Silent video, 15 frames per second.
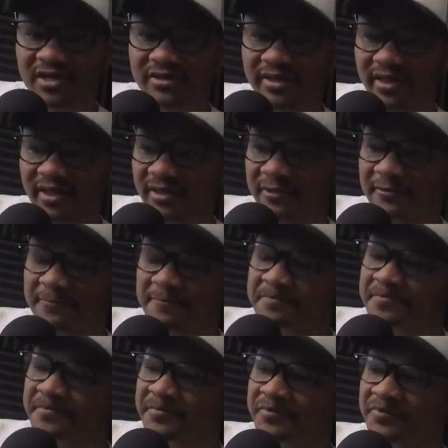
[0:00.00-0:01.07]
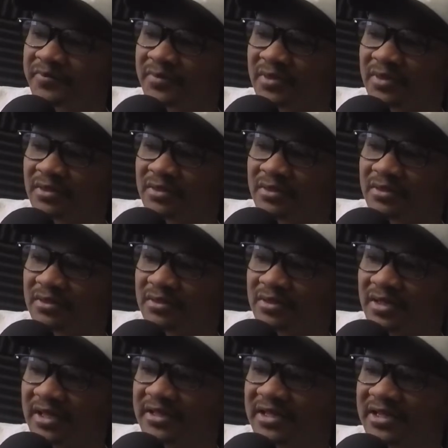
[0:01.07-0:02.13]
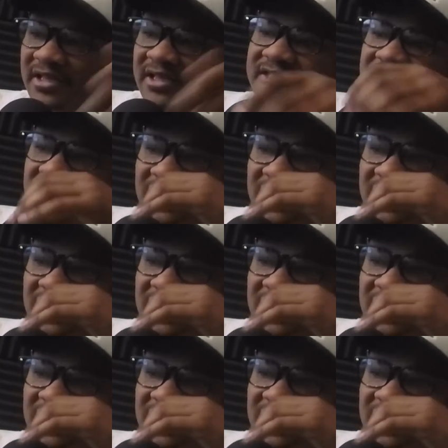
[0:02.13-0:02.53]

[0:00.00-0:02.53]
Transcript: gate. And then he gets in there.